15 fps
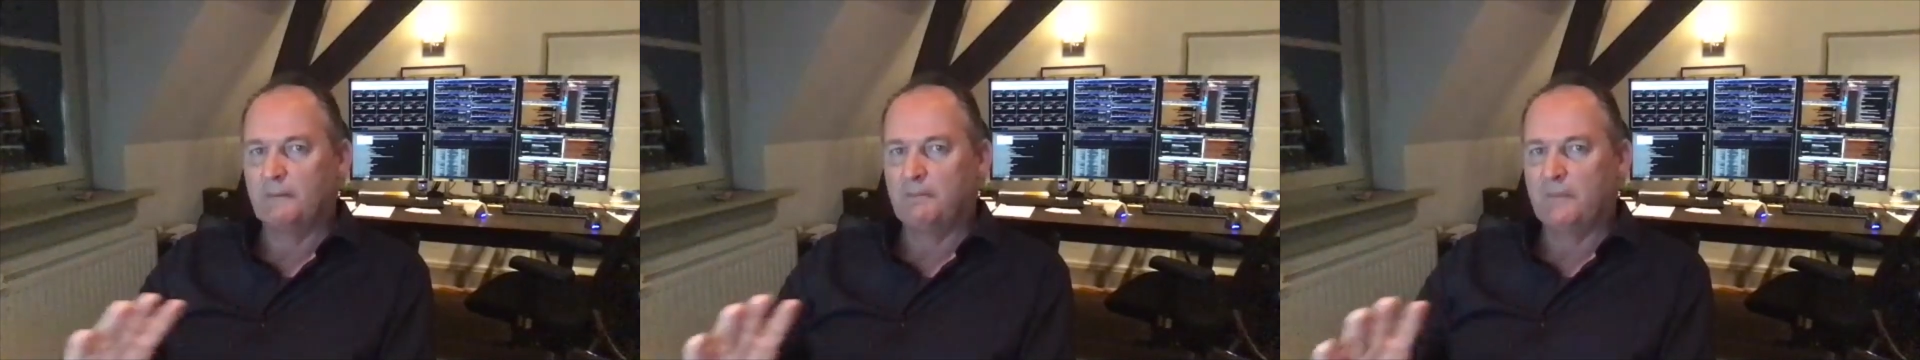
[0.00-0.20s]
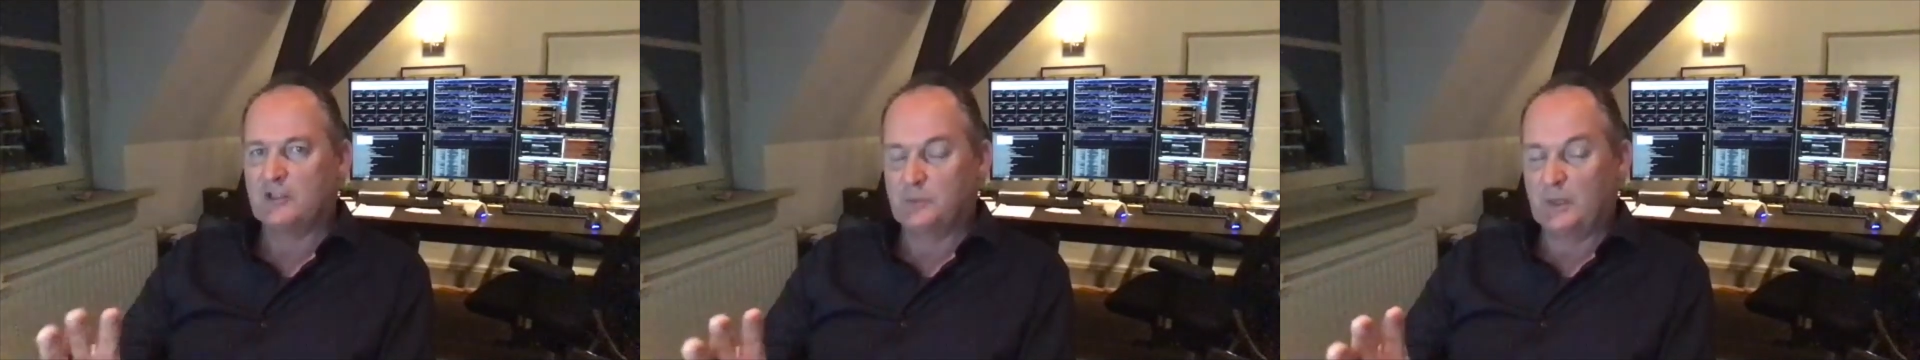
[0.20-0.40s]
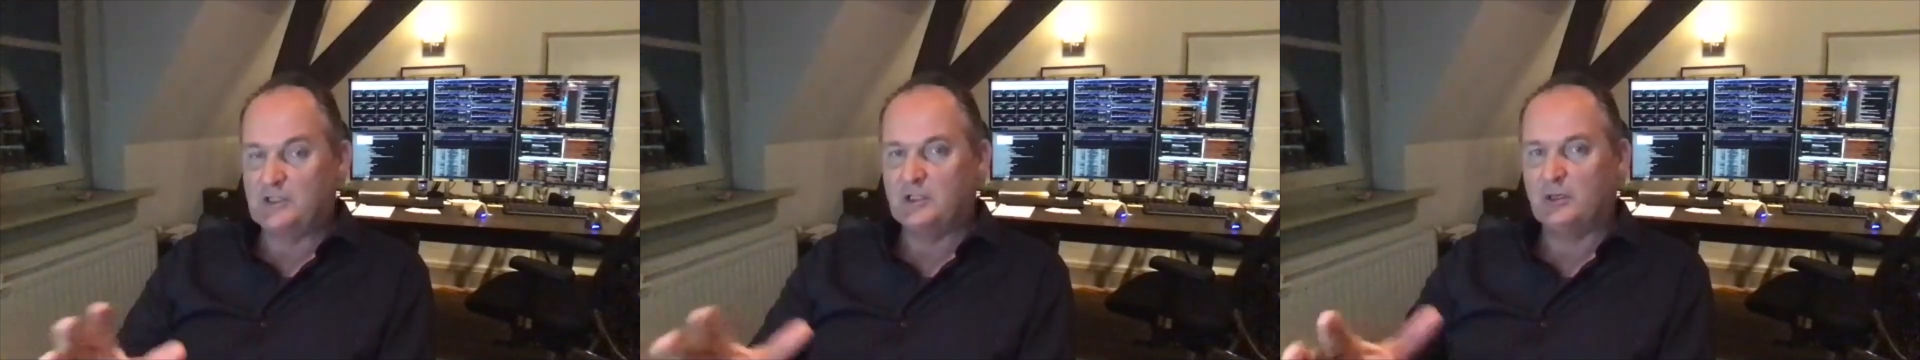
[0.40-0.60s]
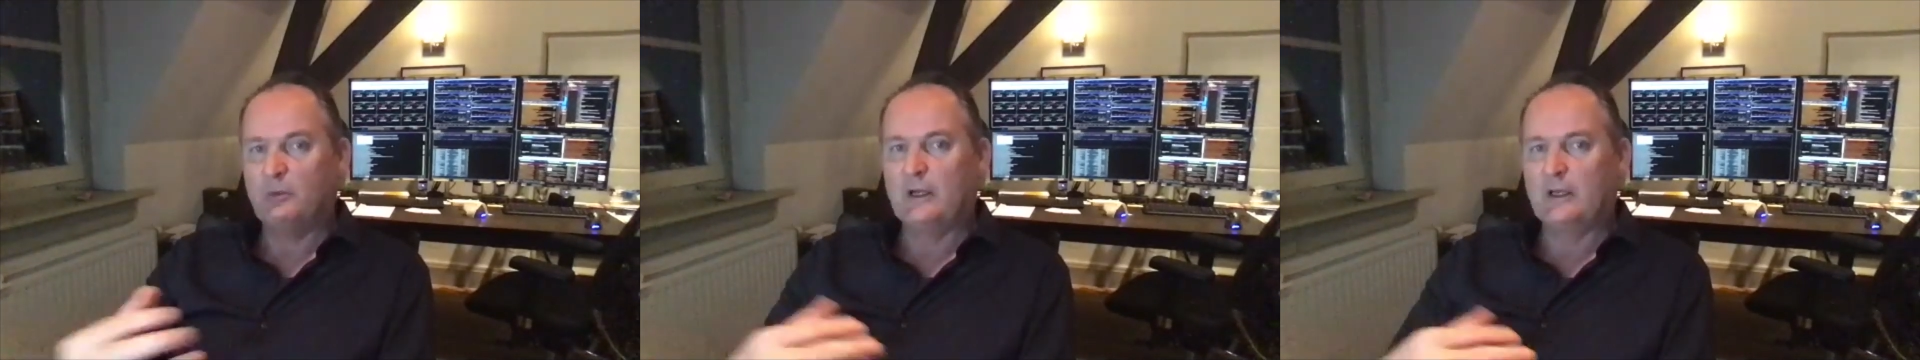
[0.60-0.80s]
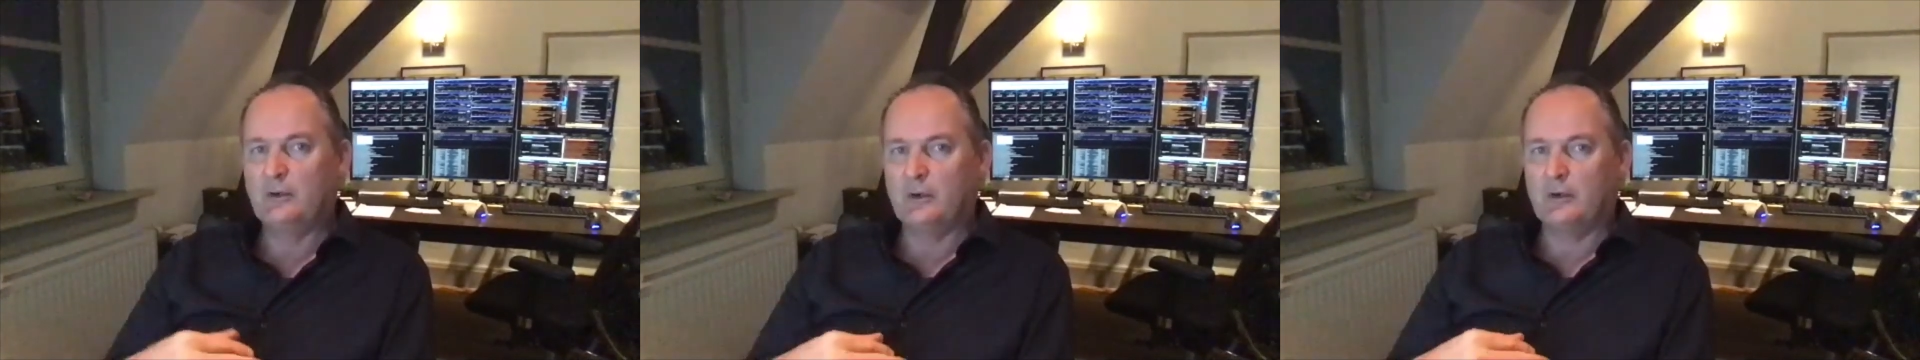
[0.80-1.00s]
especially
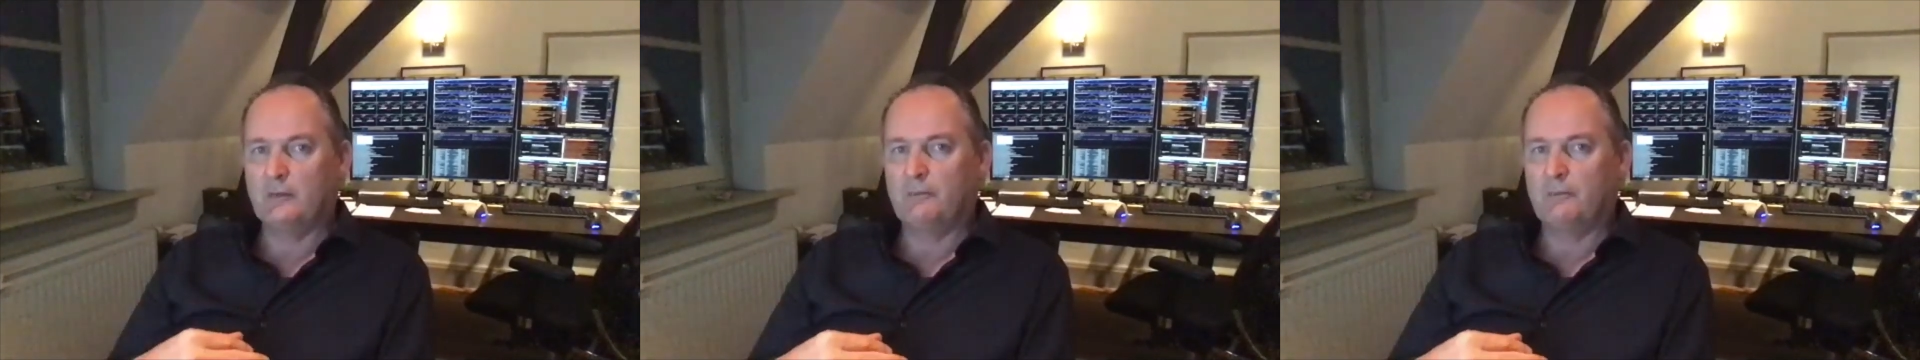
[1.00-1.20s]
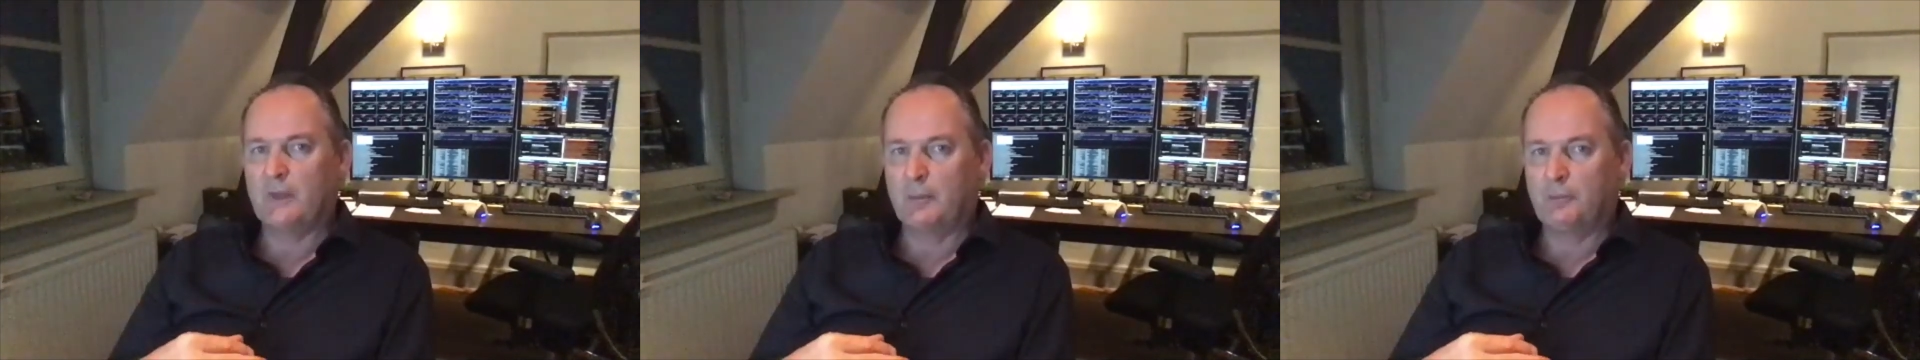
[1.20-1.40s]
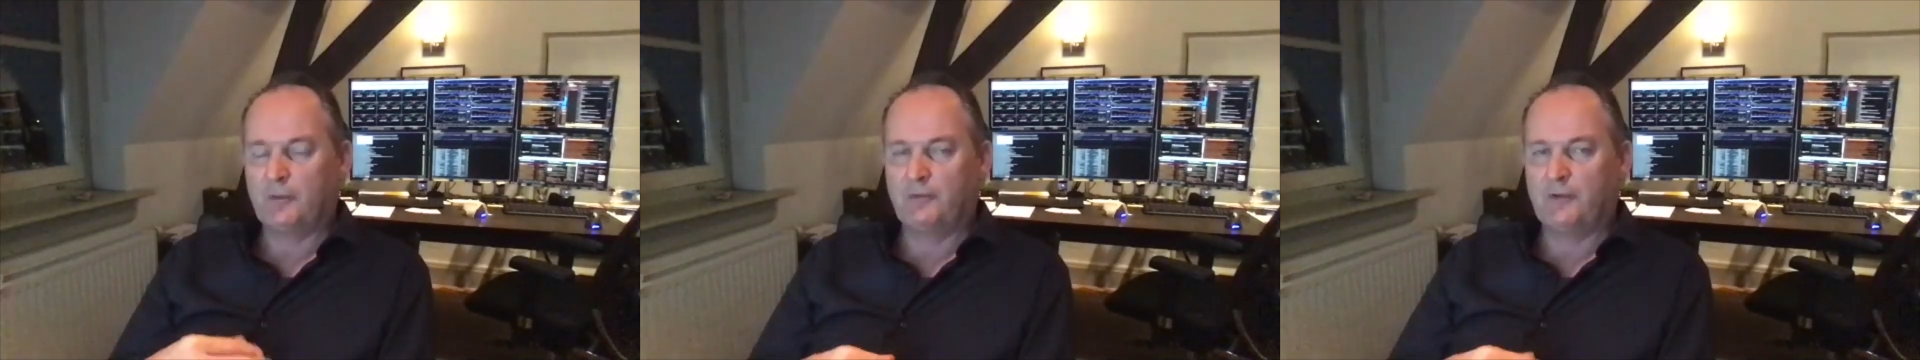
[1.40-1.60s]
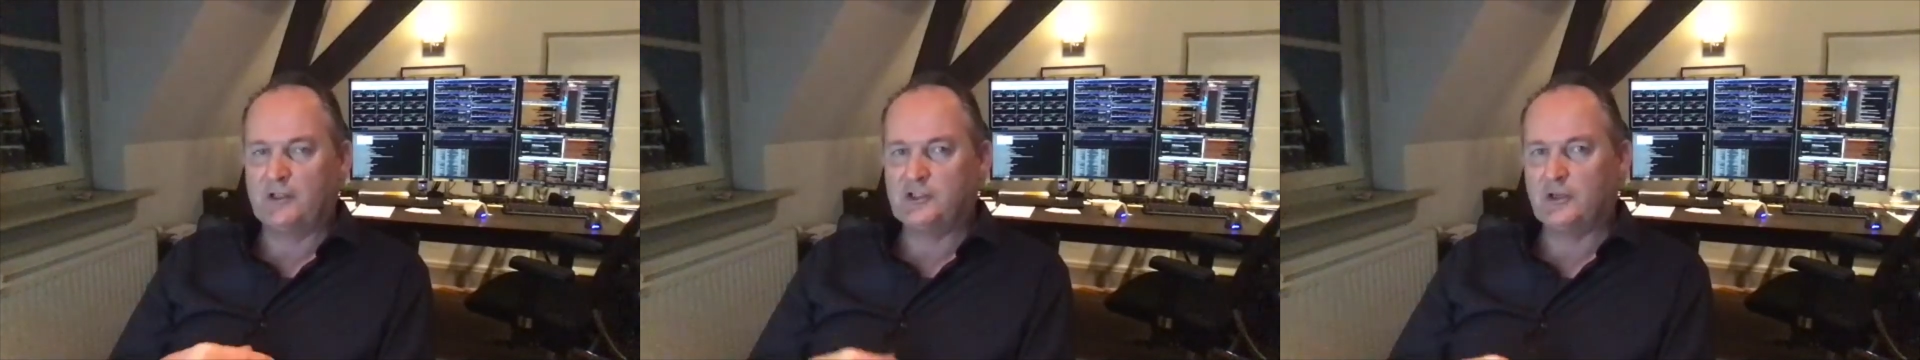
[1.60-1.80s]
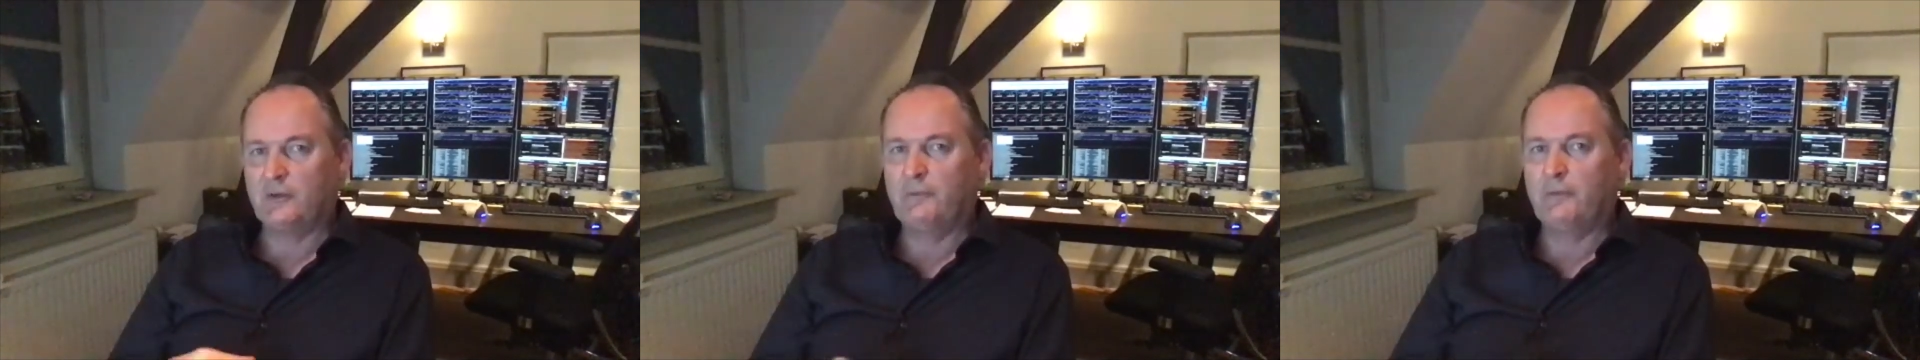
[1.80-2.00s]
when you're a
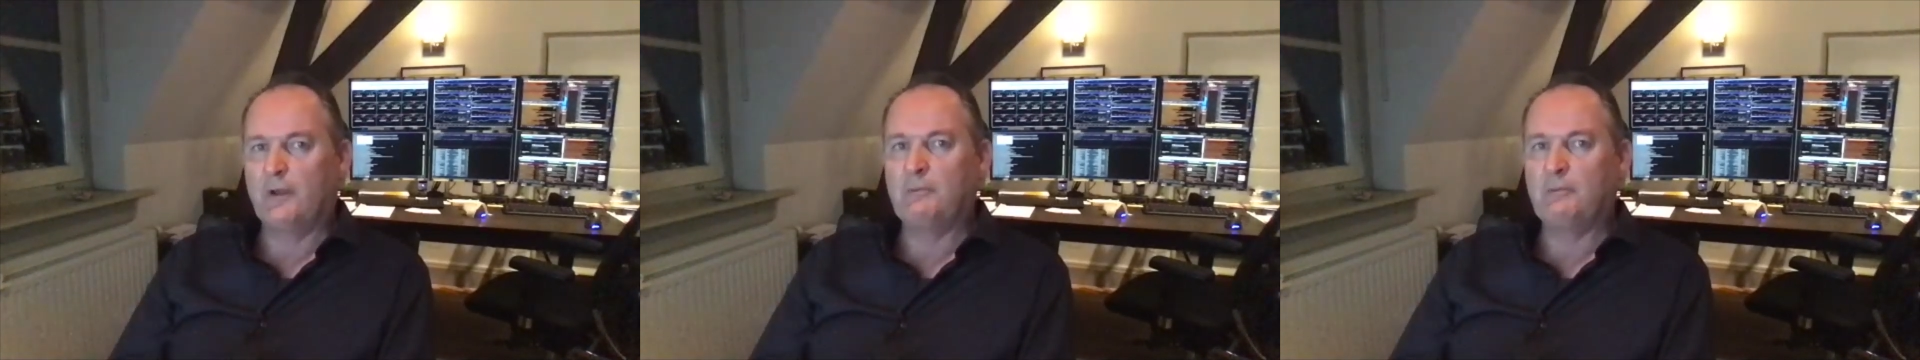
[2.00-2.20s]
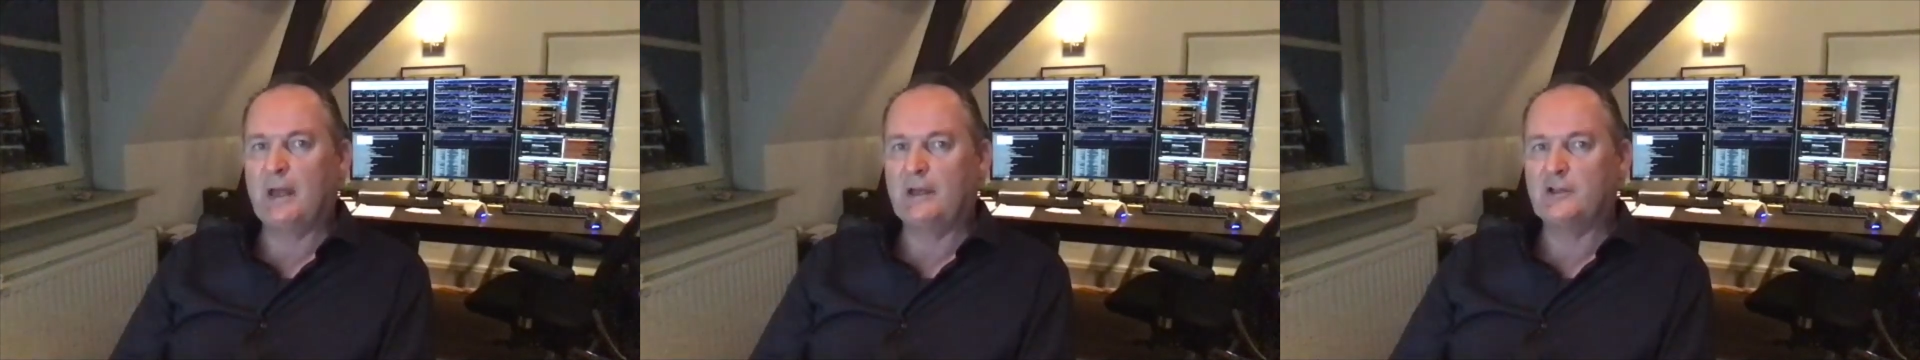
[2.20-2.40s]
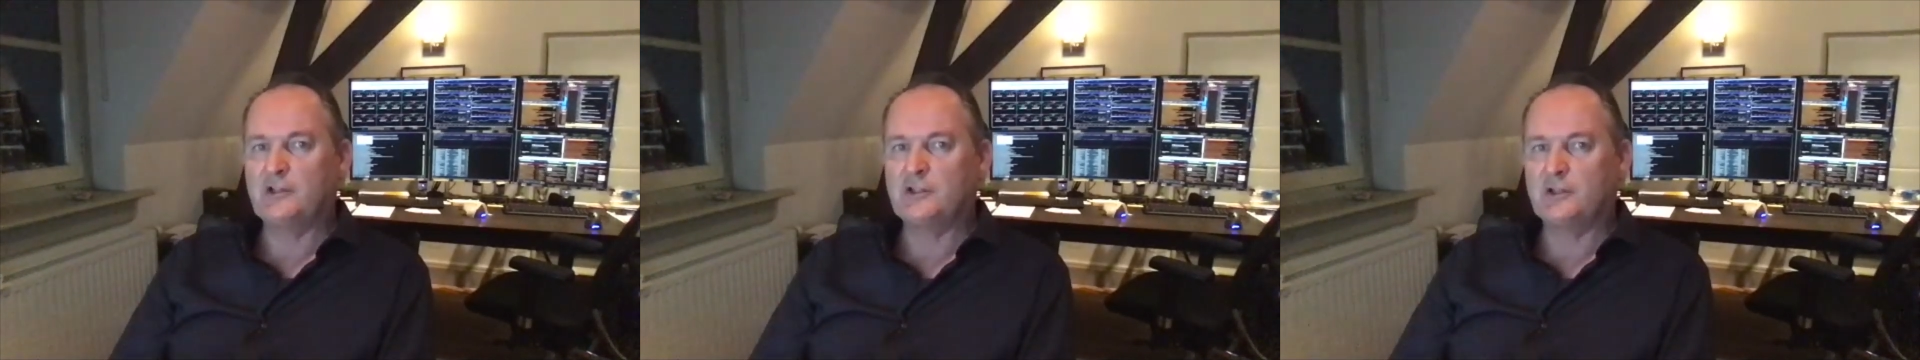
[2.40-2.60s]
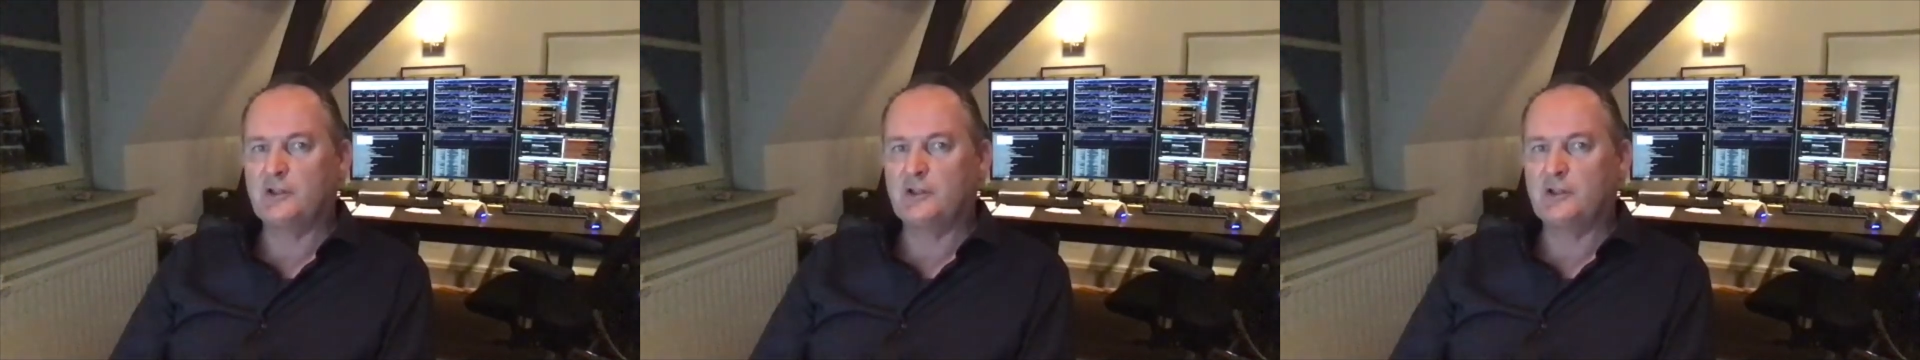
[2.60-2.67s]
professional fund manager,